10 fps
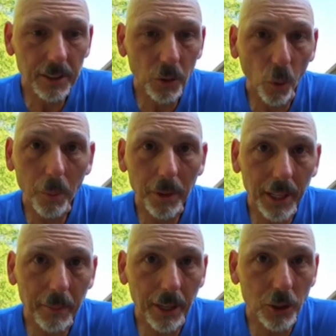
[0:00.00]

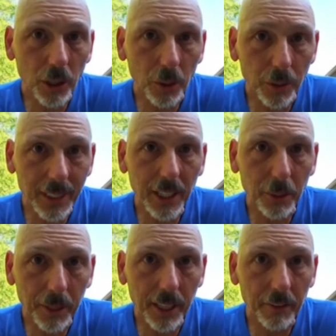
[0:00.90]
Normally my truck will
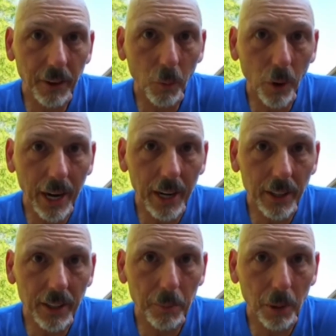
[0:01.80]
tell me if I'm
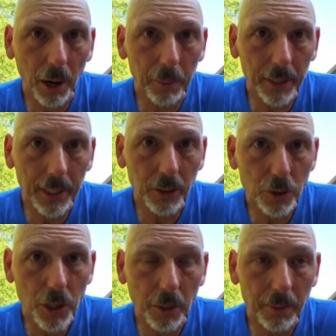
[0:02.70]
wired improperly
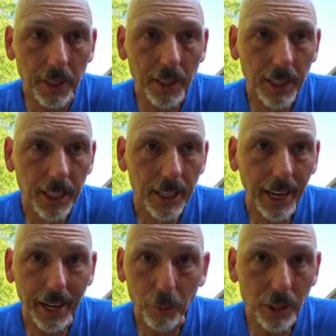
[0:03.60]
on something,
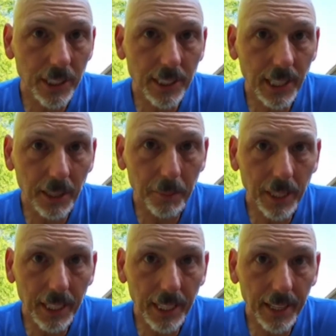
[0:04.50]
and it wasn't telling
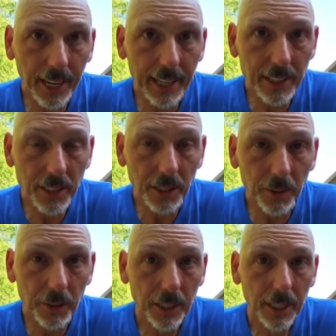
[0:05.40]
me any of that. So